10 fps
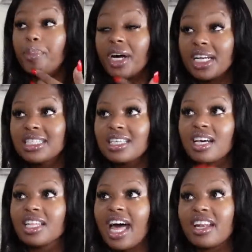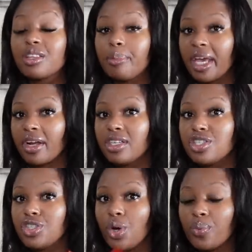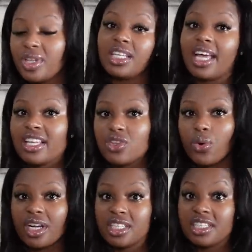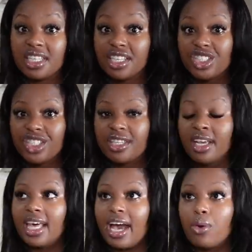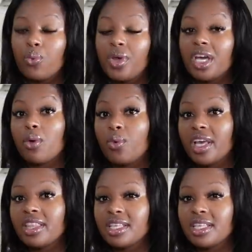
but a lot of the parents don't really like the organization that we are with.